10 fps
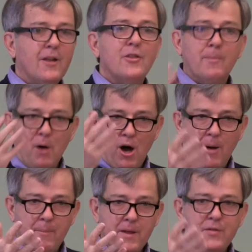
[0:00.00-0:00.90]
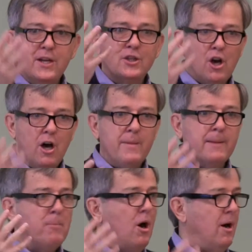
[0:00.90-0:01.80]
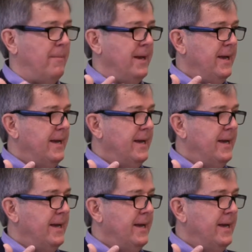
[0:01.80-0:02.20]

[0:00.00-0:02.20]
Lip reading: The bomb, the atomic bomb.